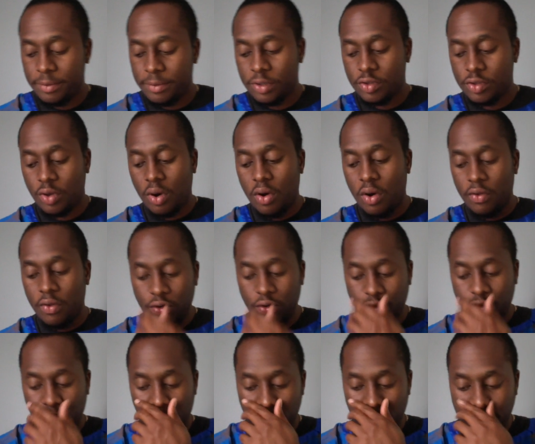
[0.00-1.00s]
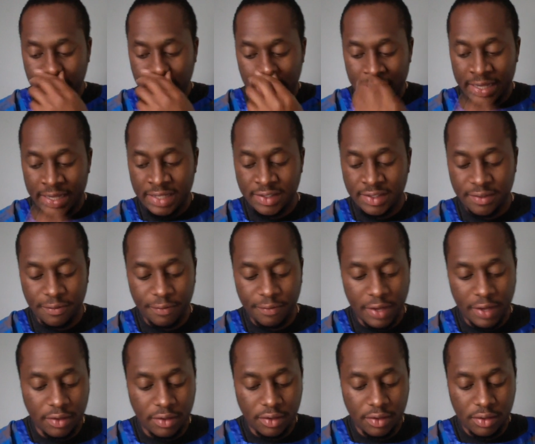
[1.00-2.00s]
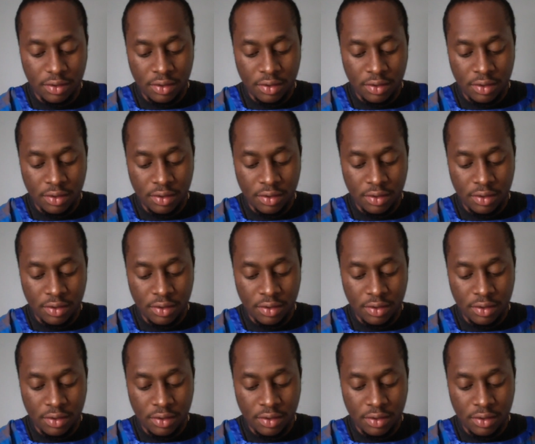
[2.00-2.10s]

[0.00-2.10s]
So all those words tie into faith.